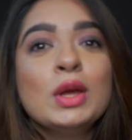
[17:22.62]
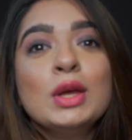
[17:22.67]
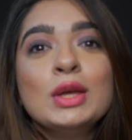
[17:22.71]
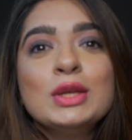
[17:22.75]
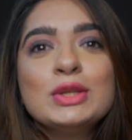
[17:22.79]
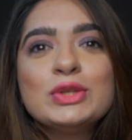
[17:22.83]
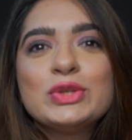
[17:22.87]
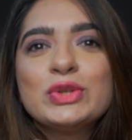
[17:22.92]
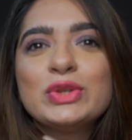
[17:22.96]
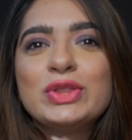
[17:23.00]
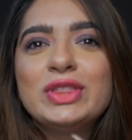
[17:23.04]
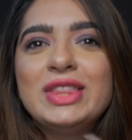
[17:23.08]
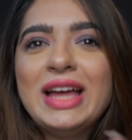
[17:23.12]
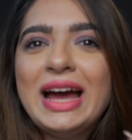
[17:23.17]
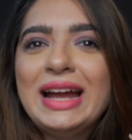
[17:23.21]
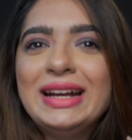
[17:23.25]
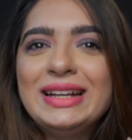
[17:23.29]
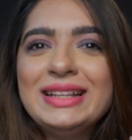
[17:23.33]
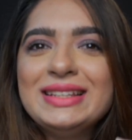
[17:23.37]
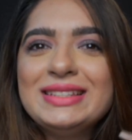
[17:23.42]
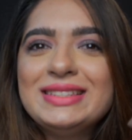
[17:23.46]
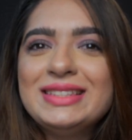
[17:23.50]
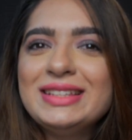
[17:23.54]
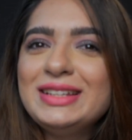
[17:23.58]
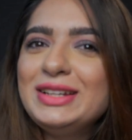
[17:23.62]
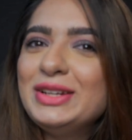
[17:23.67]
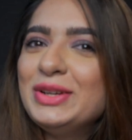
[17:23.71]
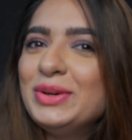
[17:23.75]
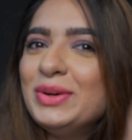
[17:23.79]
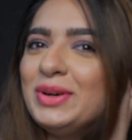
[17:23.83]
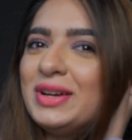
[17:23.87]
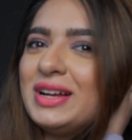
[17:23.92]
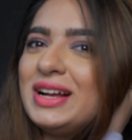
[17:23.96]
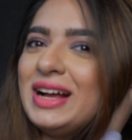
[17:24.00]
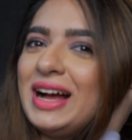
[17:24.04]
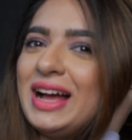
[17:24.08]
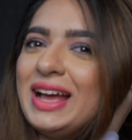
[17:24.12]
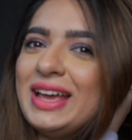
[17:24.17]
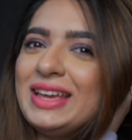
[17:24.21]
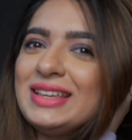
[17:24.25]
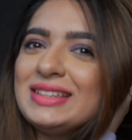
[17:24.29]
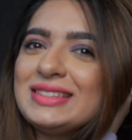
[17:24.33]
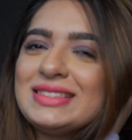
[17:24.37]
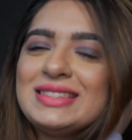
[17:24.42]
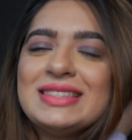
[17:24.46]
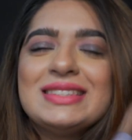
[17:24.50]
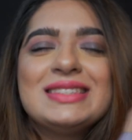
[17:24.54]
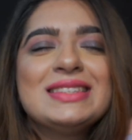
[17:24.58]
So that is the look,
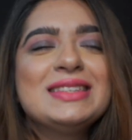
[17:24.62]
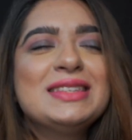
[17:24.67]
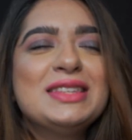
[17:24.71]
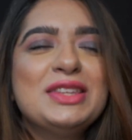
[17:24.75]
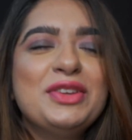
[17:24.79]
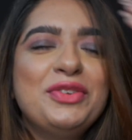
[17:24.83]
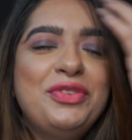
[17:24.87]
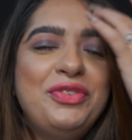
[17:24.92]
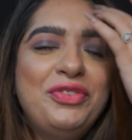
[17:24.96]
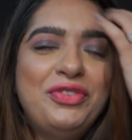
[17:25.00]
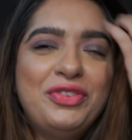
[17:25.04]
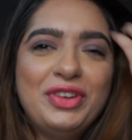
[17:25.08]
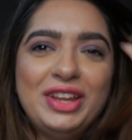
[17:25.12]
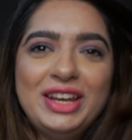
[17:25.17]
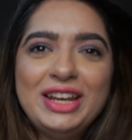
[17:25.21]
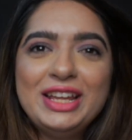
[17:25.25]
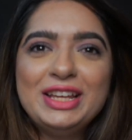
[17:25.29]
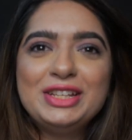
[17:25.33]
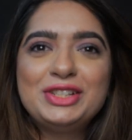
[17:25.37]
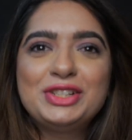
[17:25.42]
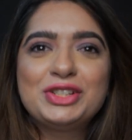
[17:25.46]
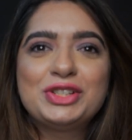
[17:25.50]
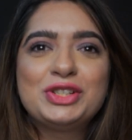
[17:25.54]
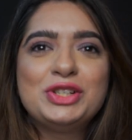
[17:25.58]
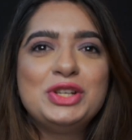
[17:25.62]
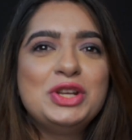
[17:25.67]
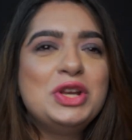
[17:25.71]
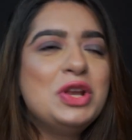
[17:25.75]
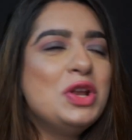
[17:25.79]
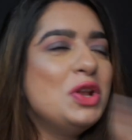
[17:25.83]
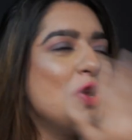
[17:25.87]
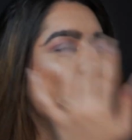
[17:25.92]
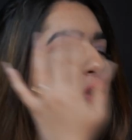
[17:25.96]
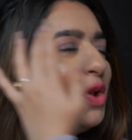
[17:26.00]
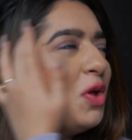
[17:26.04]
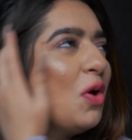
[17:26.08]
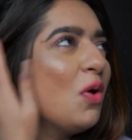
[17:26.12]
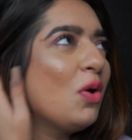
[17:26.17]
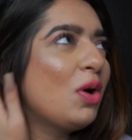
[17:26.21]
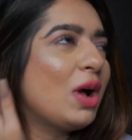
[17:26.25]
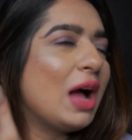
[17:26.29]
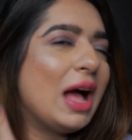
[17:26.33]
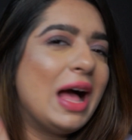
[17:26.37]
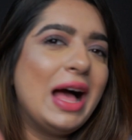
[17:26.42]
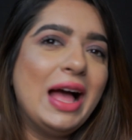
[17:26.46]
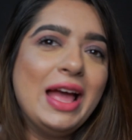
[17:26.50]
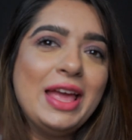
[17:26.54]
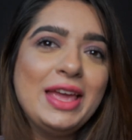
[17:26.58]
guys. This is the finished
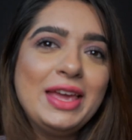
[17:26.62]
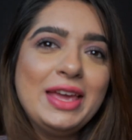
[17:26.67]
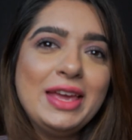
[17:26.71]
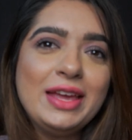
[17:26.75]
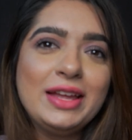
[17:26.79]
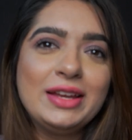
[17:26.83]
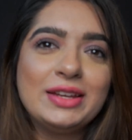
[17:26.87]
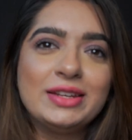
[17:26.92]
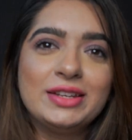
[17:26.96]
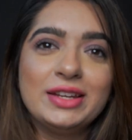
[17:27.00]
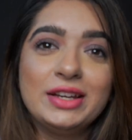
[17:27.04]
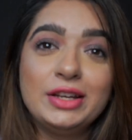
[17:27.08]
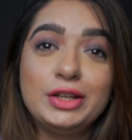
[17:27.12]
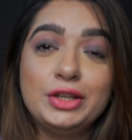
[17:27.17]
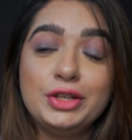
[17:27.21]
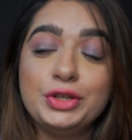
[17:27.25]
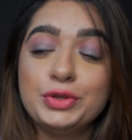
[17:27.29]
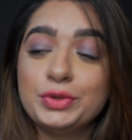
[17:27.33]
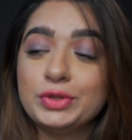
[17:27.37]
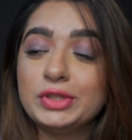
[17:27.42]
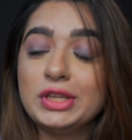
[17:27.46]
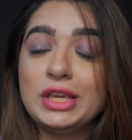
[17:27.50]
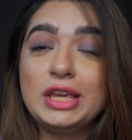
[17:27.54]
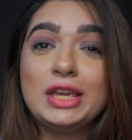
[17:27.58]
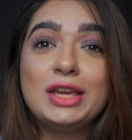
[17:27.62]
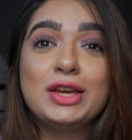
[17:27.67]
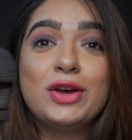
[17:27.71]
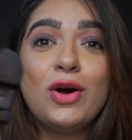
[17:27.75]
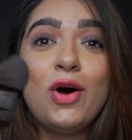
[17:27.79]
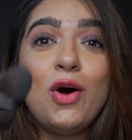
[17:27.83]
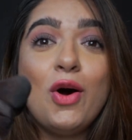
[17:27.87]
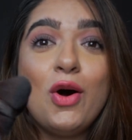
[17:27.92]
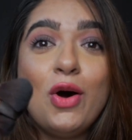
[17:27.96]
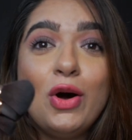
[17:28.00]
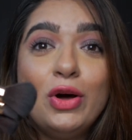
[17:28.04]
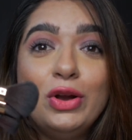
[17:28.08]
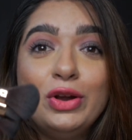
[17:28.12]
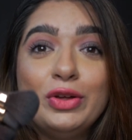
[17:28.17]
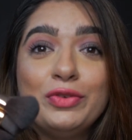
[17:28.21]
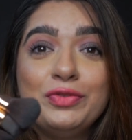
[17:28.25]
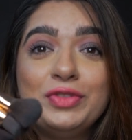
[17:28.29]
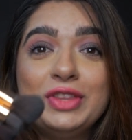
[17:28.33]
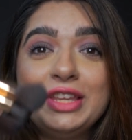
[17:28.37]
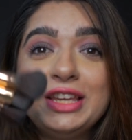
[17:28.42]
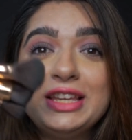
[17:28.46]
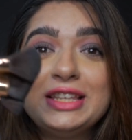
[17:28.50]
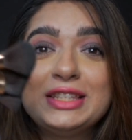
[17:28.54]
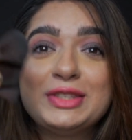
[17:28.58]
look I did using all
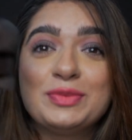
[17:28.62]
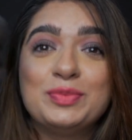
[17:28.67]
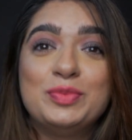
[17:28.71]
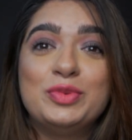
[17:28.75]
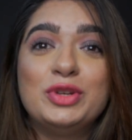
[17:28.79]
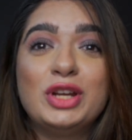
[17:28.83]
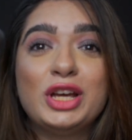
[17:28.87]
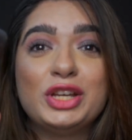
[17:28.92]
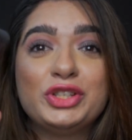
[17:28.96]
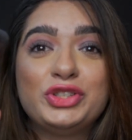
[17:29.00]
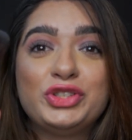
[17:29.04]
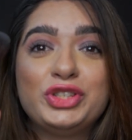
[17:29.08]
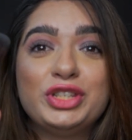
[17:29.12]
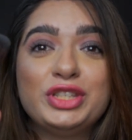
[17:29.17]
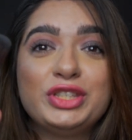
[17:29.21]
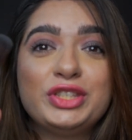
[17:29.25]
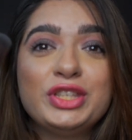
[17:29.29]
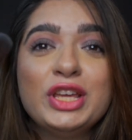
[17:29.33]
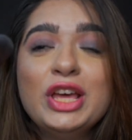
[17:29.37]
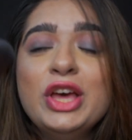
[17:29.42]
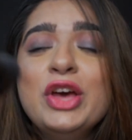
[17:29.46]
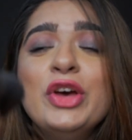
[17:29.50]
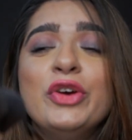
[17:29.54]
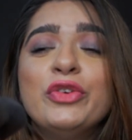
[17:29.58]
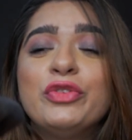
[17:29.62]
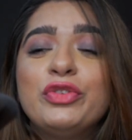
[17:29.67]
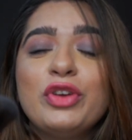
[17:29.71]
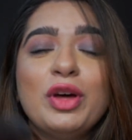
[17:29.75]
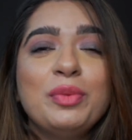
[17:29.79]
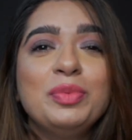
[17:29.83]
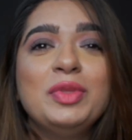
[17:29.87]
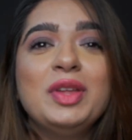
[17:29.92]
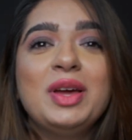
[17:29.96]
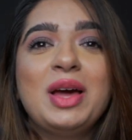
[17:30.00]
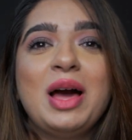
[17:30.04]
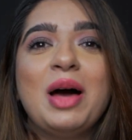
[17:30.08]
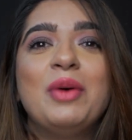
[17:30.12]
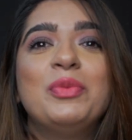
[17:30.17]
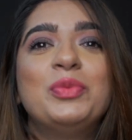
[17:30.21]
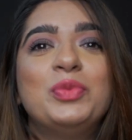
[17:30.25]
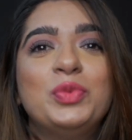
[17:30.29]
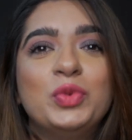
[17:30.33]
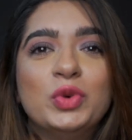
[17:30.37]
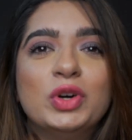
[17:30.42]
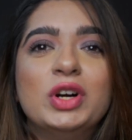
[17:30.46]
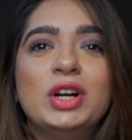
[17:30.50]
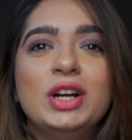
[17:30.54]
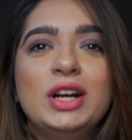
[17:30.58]
of these brushes from the
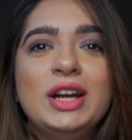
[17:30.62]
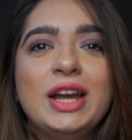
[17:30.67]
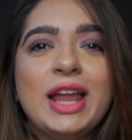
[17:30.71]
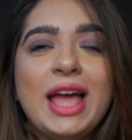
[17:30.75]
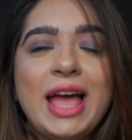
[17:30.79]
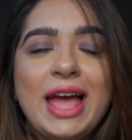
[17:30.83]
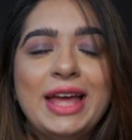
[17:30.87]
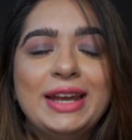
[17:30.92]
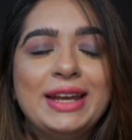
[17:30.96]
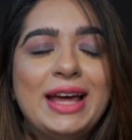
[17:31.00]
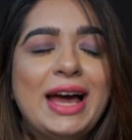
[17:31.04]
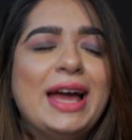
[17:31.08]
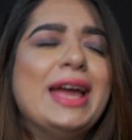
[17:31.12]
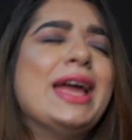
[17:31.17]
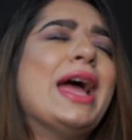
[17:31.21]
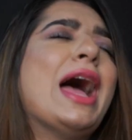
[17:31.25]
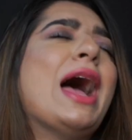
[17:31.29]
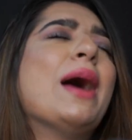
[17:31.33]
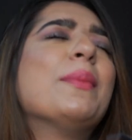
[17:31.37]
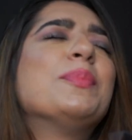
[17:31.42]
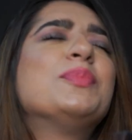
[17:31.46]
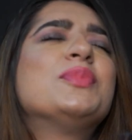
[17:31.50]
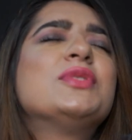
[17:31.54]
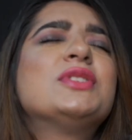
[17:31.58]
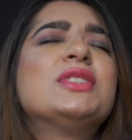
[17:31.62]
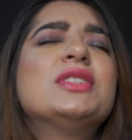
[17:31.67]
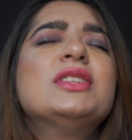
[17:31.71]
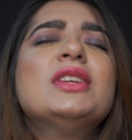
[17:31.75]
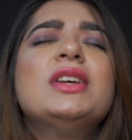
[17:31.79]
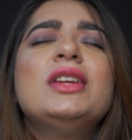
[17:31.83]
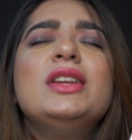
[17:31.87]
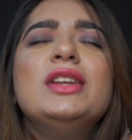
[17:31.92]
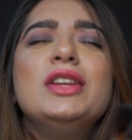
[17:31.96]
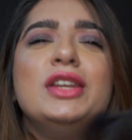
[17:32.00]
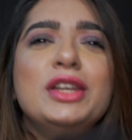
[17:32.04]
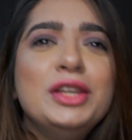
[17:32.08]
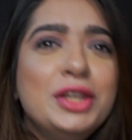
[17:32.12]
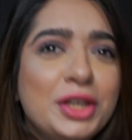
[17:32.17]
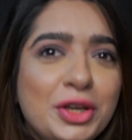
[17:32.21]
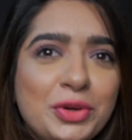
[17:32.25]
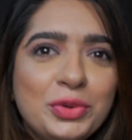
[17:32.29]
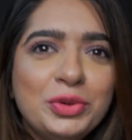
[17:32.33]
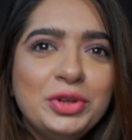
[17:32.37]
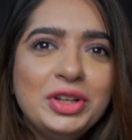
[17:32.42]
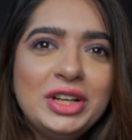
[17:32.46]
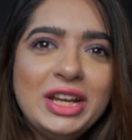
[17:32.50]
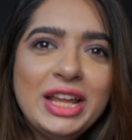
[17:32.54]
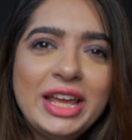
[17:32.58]
GUBB world, and I
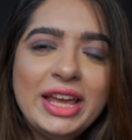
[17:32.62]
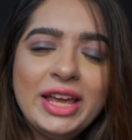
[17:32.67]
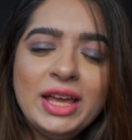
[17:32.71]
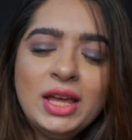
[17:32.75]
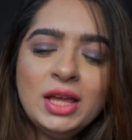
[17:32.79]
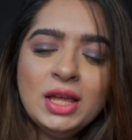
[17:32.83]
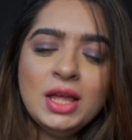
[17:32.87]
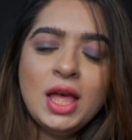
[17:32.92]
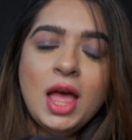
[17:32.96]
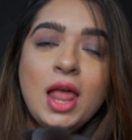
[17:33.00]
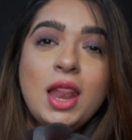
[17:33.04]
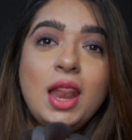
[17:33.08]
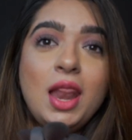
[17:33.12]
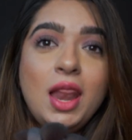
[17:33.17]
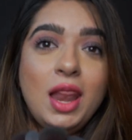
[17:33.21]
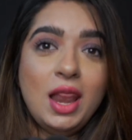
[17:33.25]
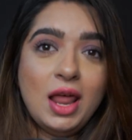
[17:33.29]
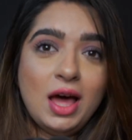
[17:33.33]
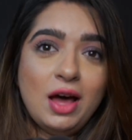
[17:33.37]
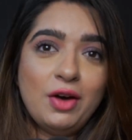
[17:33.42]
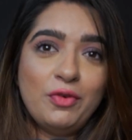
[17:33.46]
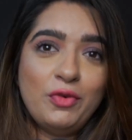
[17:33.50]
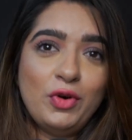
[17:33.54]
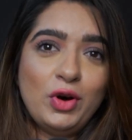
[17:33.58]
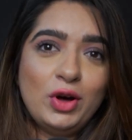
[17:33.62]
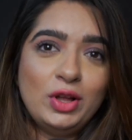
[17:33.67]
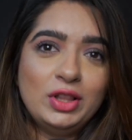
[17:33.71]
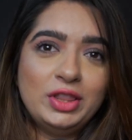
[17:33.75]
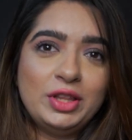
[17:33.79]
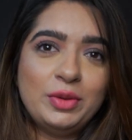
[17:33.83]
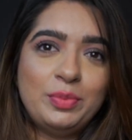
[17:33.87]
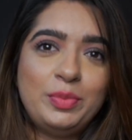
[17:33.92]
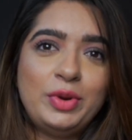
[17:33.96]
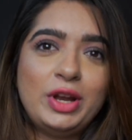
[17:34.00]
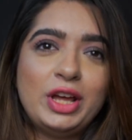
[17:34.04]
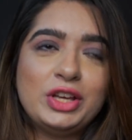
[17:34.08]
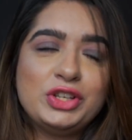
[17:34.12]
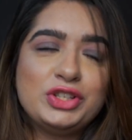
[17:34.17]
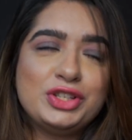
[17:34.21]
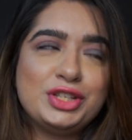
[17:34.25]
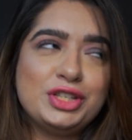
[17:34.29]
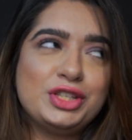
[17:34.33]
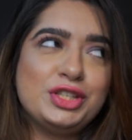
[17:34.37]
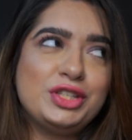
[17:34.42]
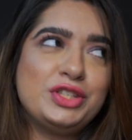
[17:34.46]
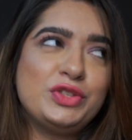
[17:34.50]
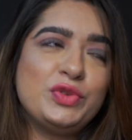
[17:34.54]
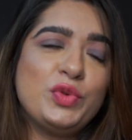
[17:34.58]
absolutely love all the
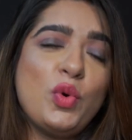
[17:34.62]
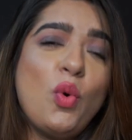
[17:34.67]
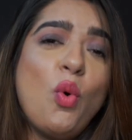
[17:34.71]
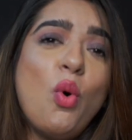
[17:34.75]
brushes.